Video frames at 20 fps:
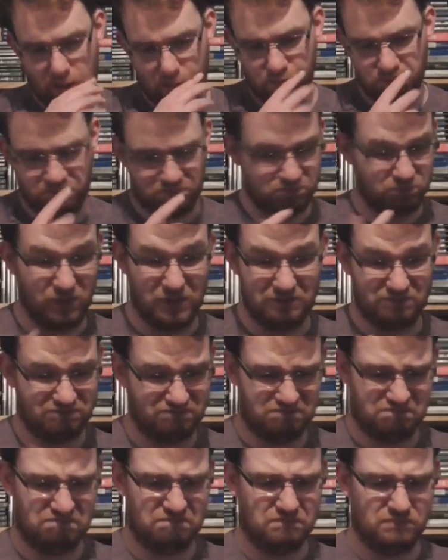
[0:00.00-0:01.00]
um, well,
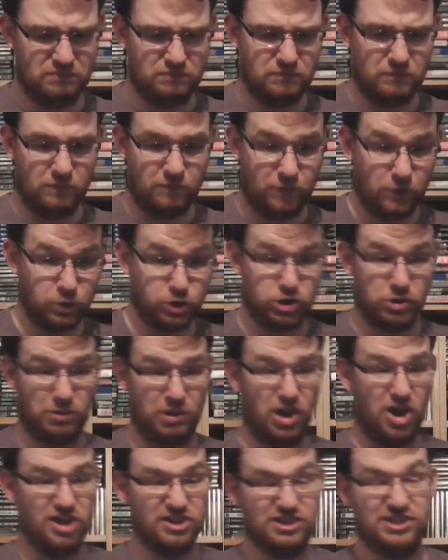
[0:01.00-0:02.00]

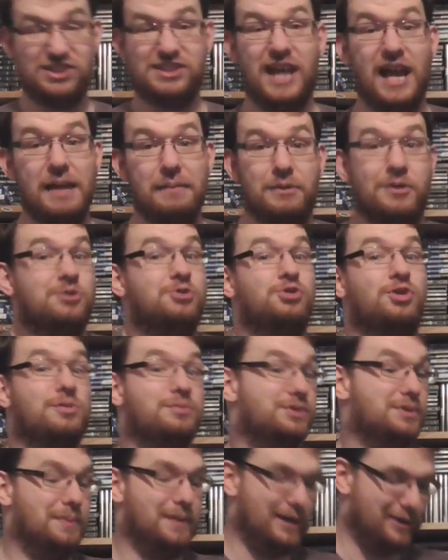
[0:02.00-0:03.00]
Virtual On Cyber
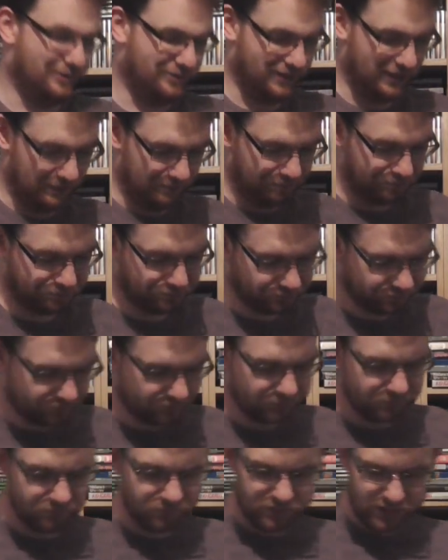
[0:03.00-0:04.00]
Troops apparently.
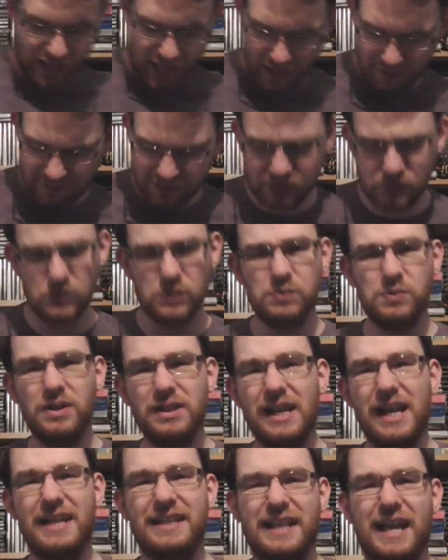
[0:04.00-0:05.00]
Um, this was
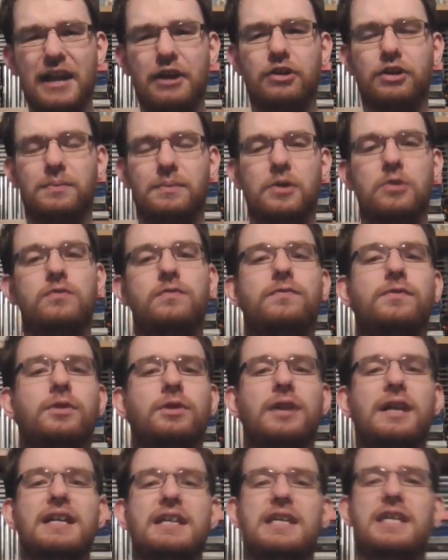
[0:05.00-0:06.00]
one I'd heard about
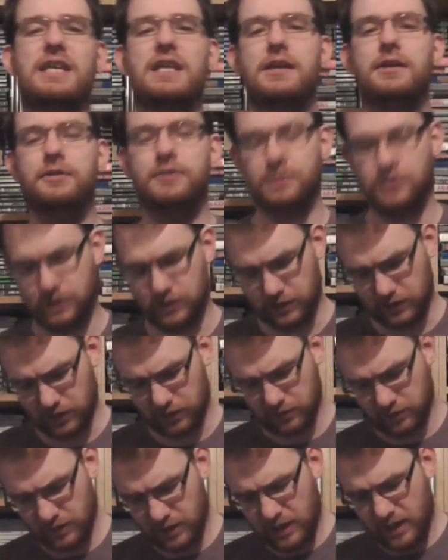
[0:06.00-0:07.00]
for like years, you
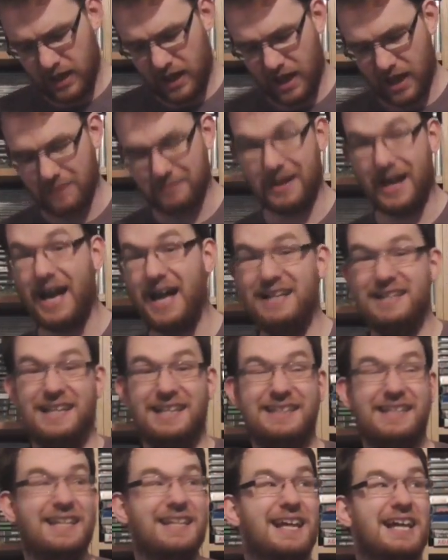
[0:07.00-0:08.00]
know. Um, and
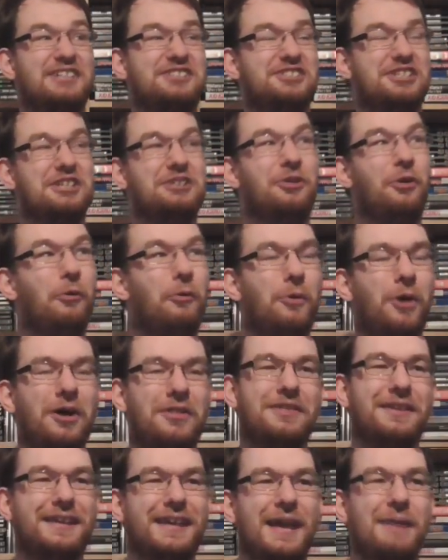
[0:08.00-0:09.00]
I didn't actually know
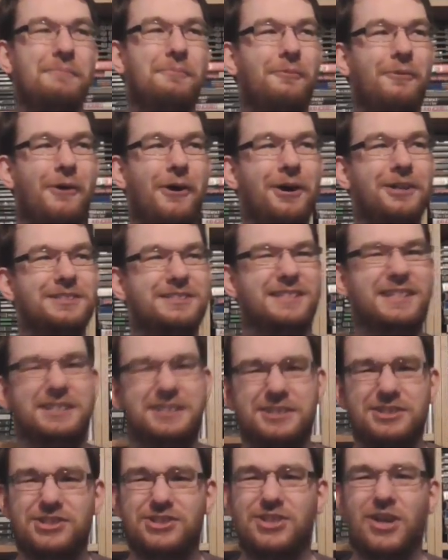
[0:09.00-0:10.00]
what the game was, and I
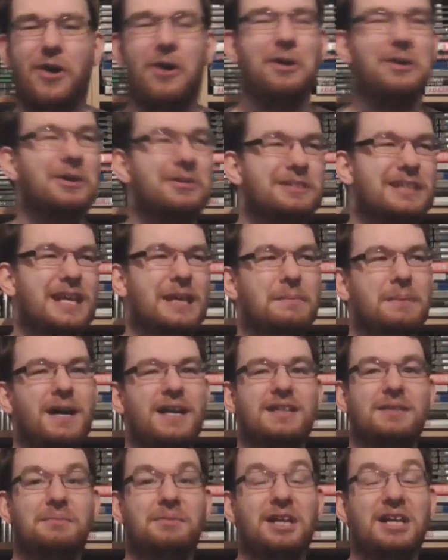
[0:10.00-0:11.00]
just saw it on
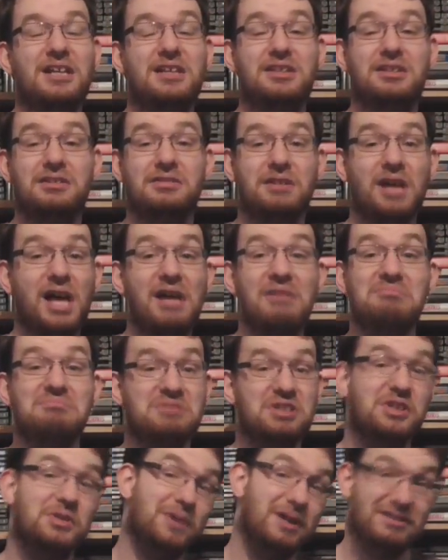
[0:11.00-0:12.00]
eBay, and I'm like, ah,
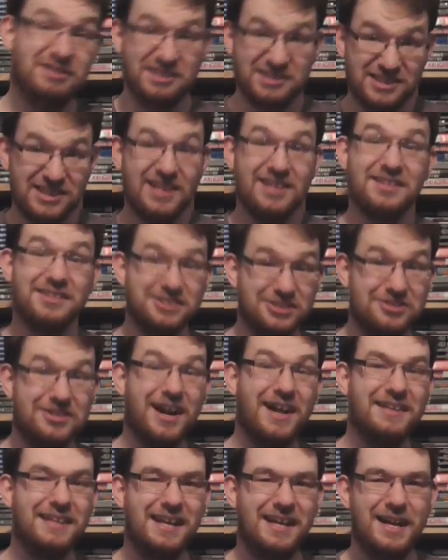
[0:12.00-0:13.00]
you know what? Let's uh, let's
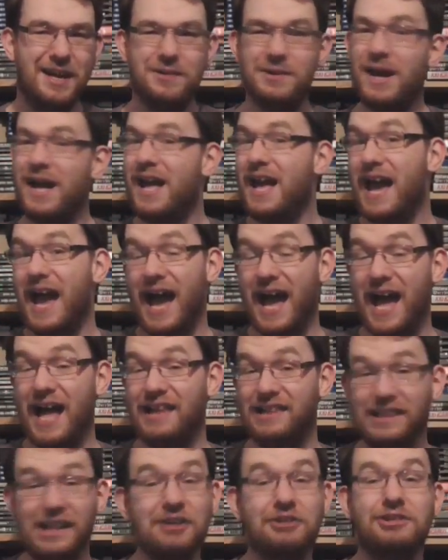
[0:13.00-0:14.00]
try that out. I
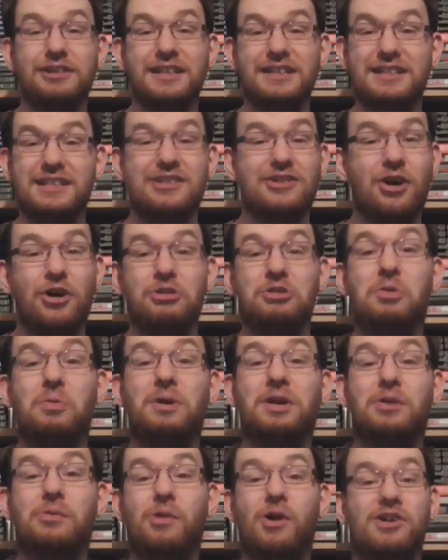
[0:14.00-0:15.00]
uh, literally did not know
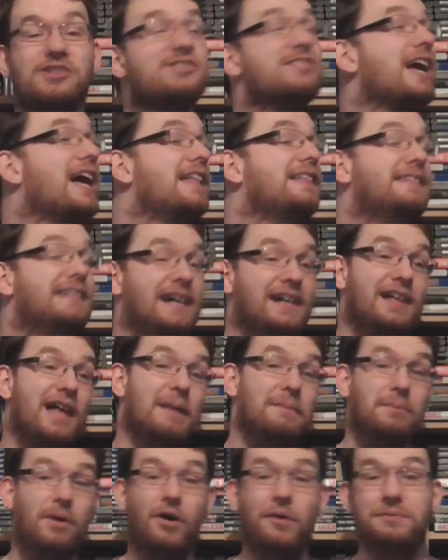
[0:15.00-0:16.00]
what it was until
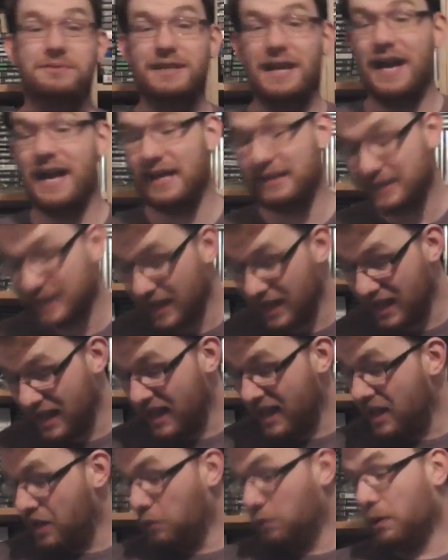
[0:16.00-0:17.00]
I popped it in,
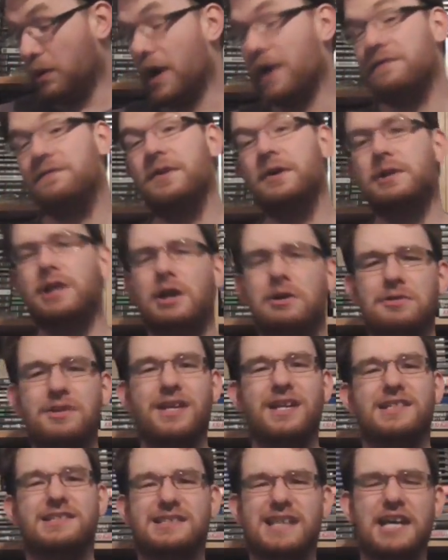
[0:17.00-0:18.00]
where I found out
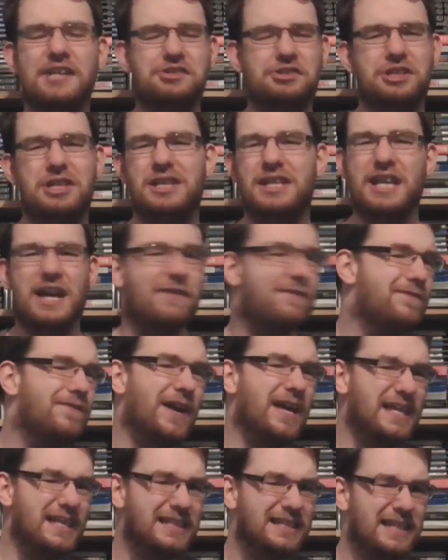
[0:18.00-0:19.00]
that it's actually like a
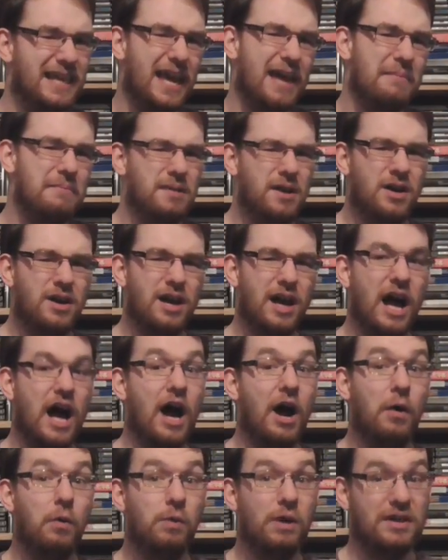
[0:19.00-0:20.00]
fighting game
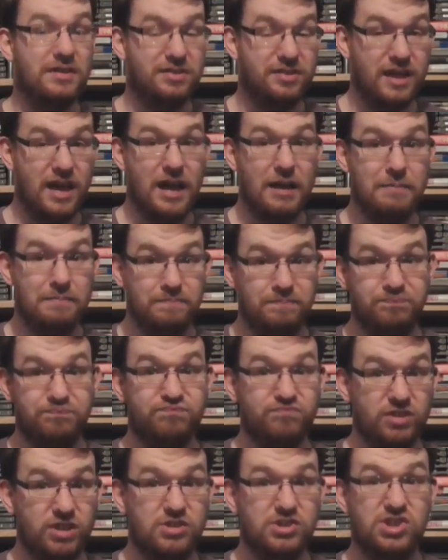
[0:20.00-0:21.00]
uh, with um,
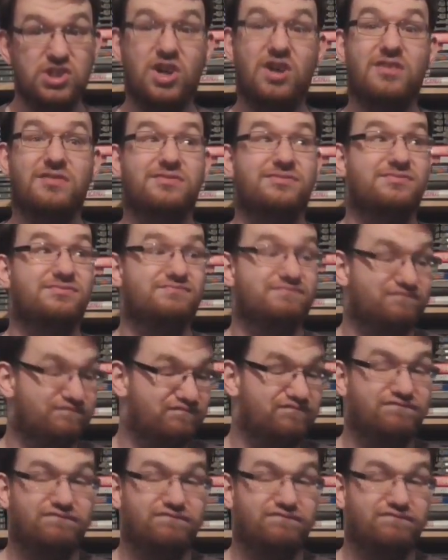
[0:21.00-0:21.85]
sort of